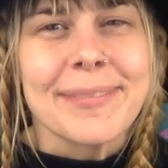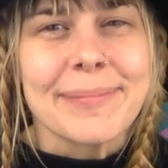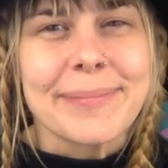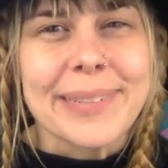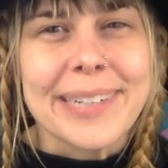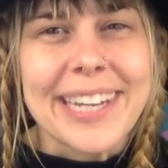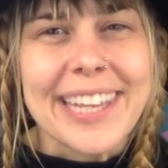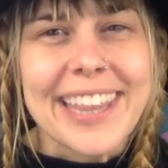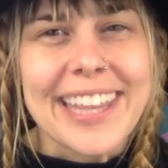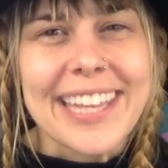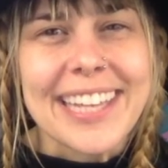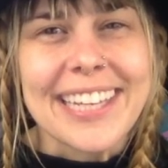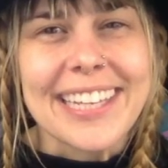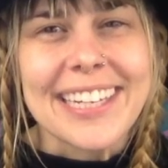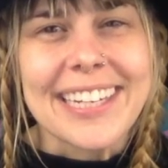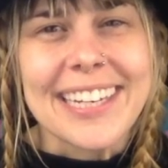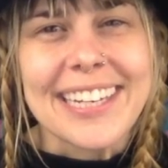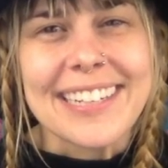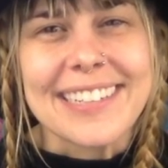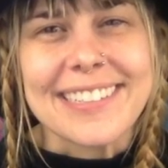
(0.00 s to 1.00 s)
Breathe
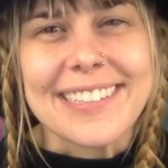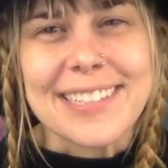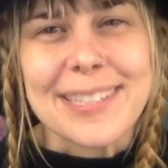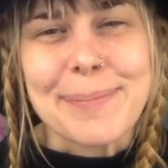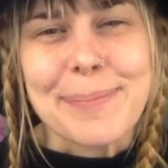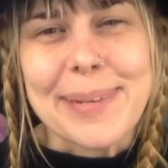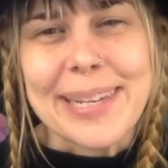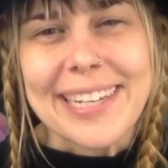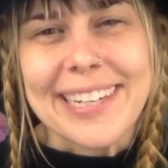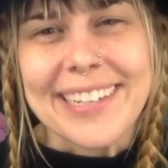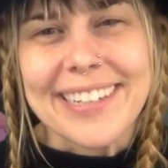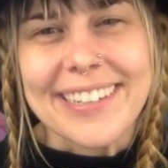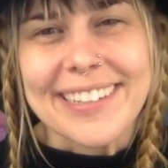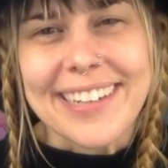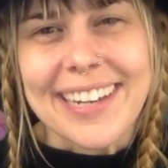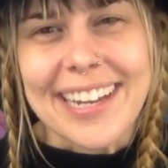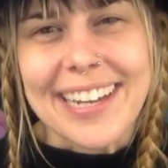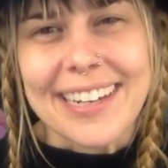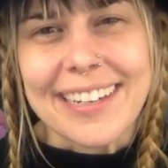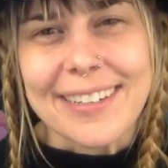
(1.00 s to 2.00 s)
in and just be here
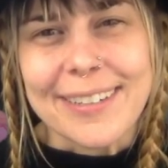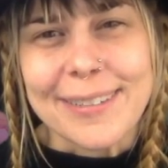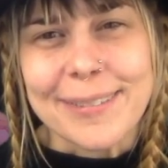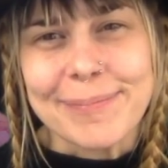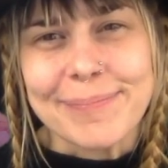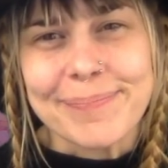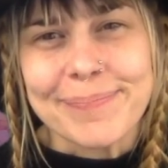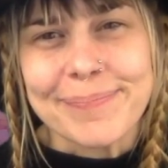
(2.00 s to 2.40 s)
now.